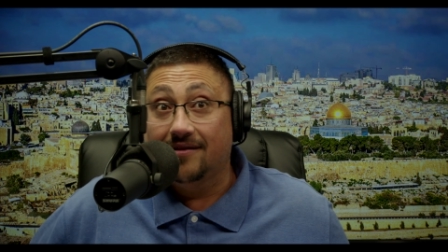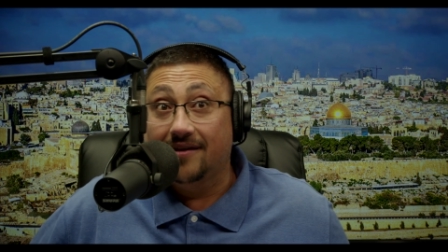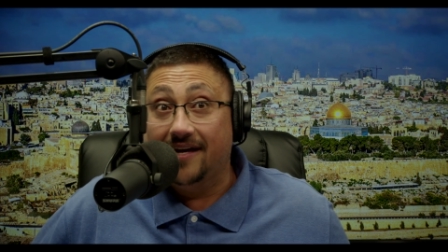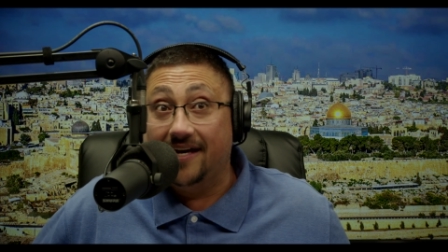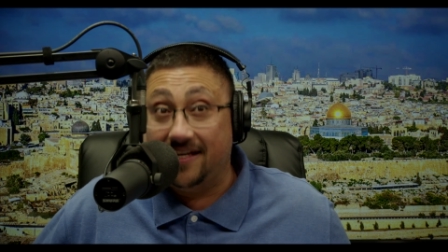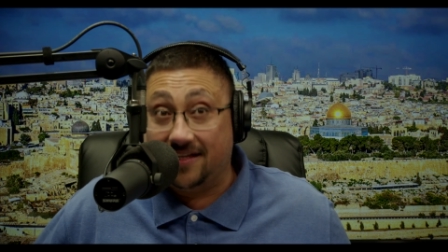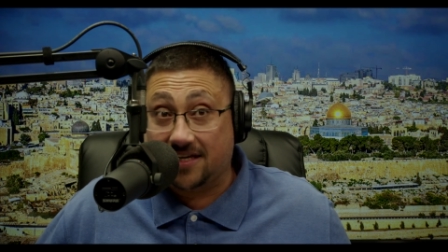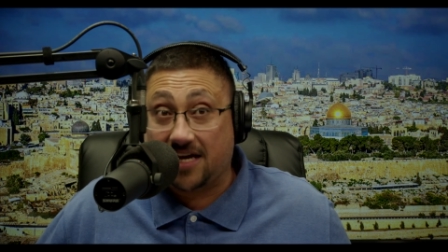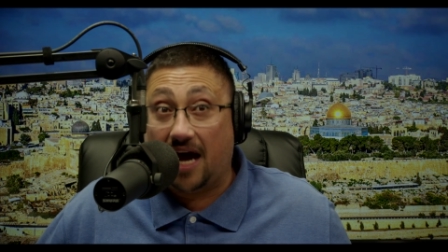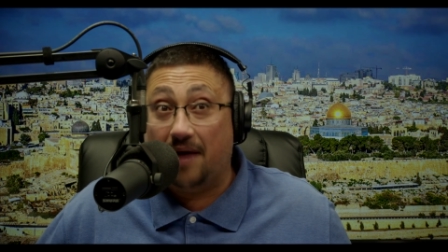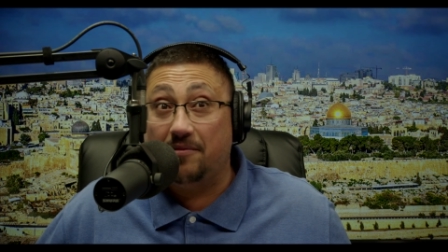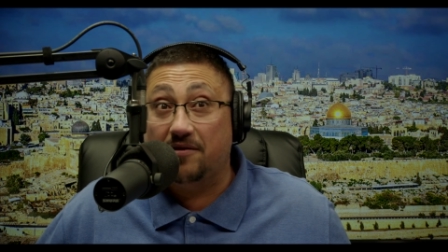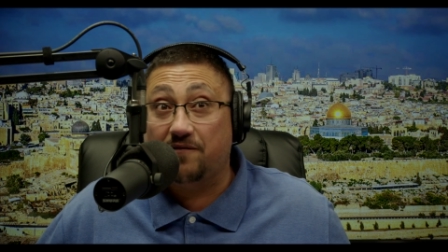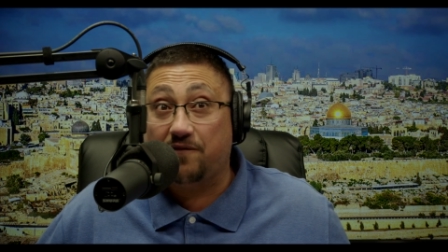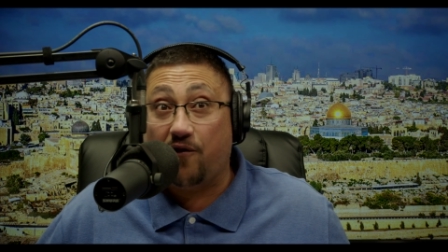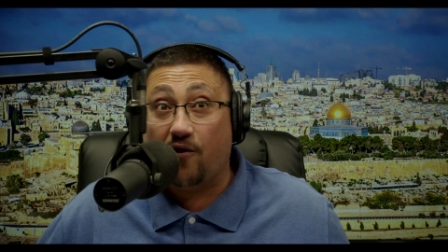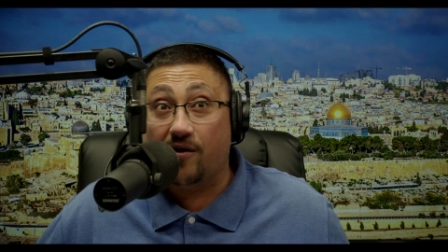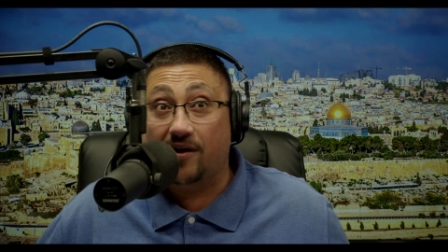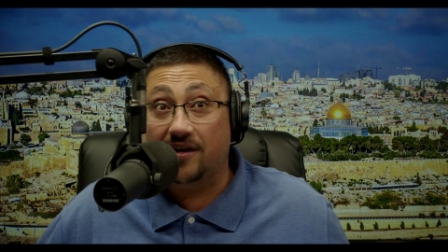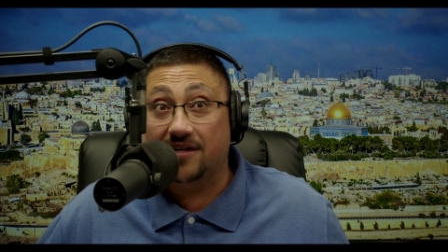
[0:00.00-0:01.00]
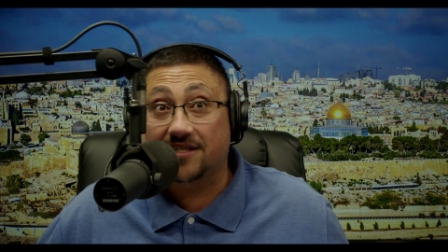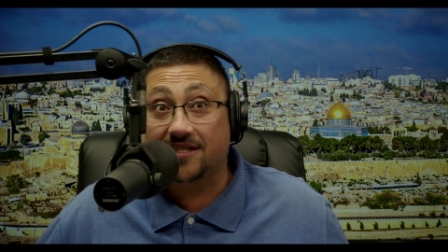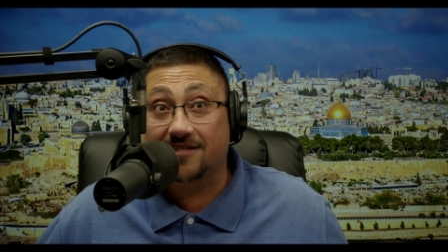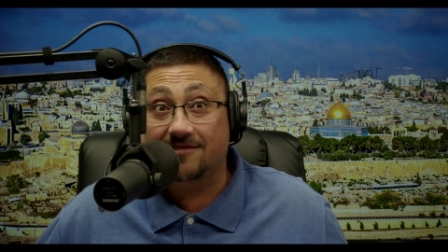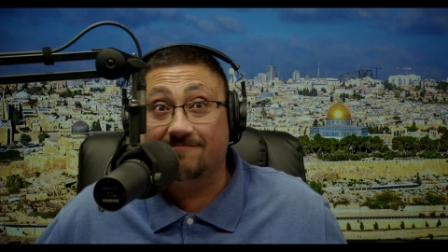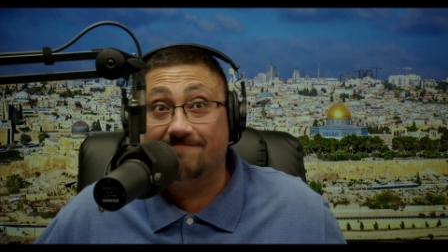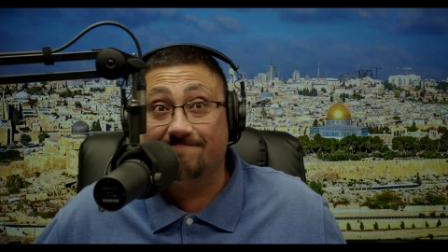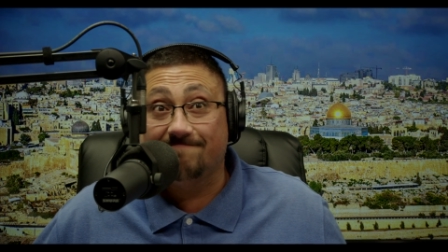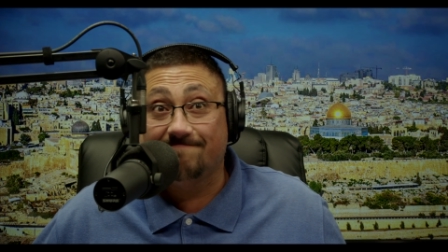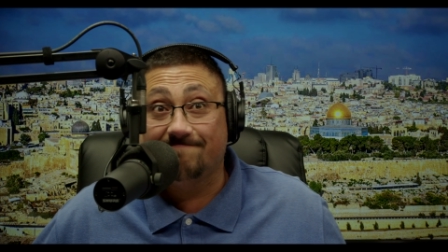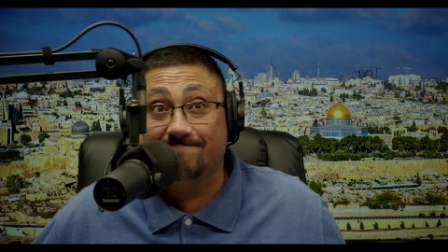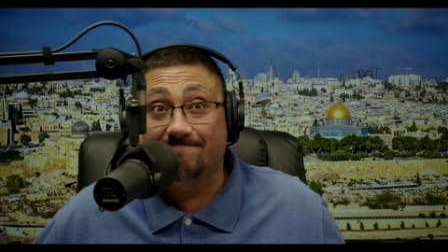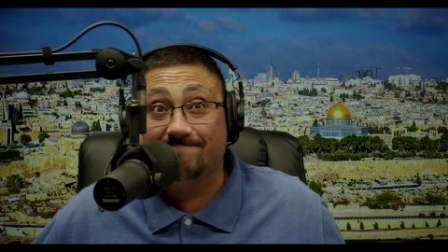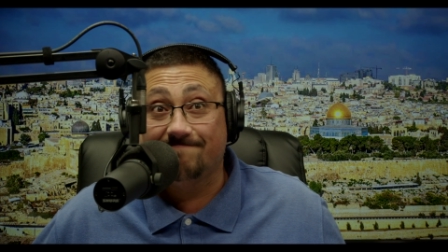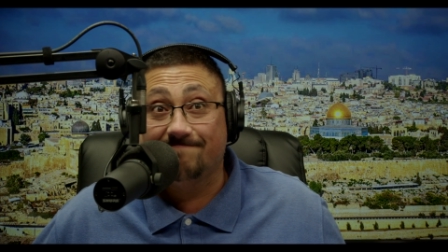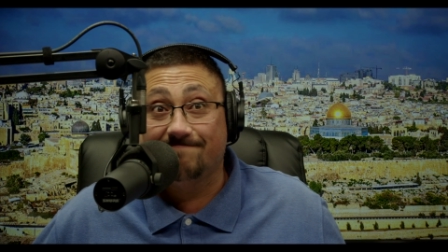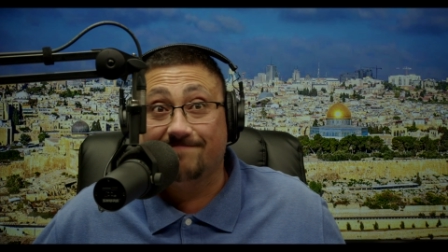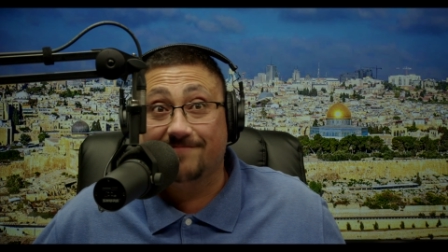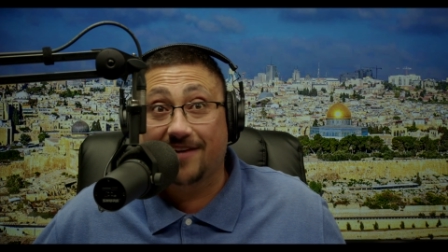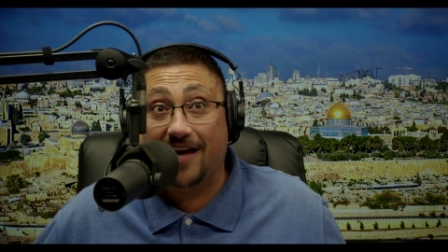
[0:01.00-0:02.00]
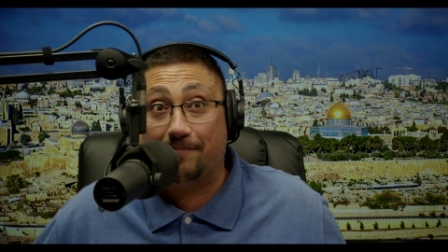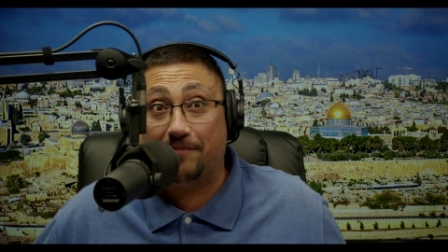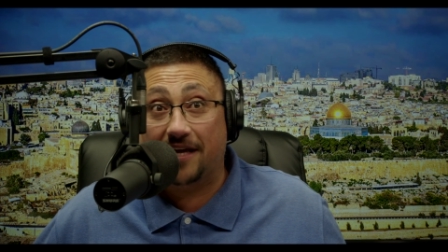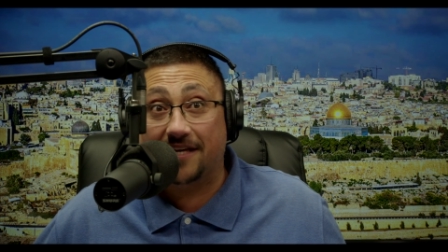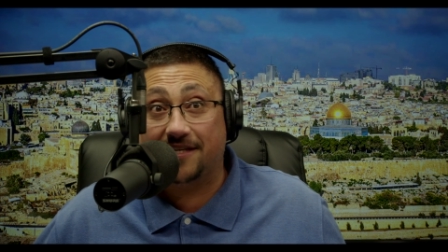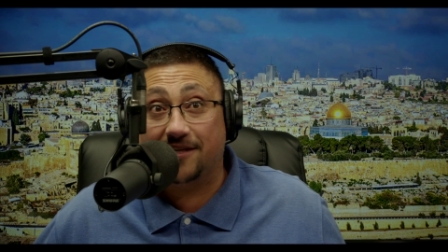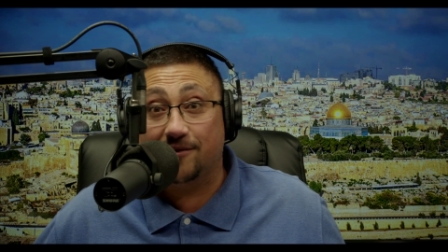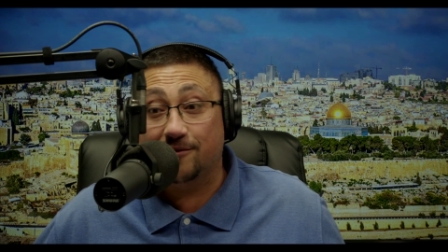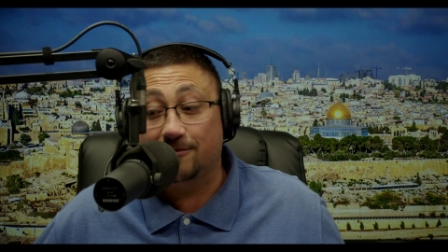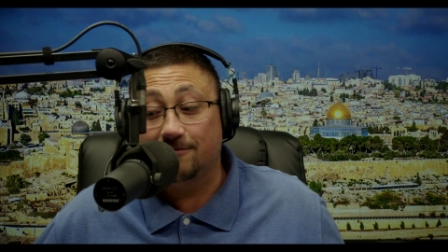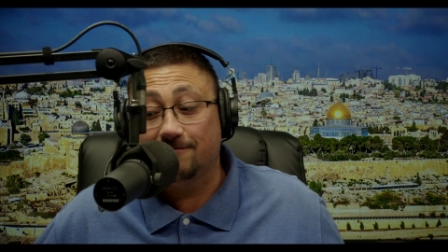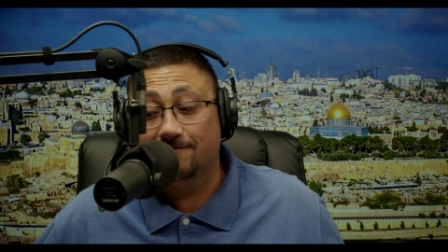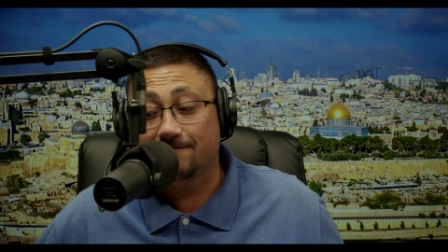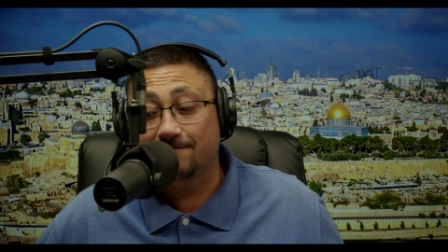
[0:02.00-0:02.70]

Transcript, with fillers: He's coming for us. God bless you.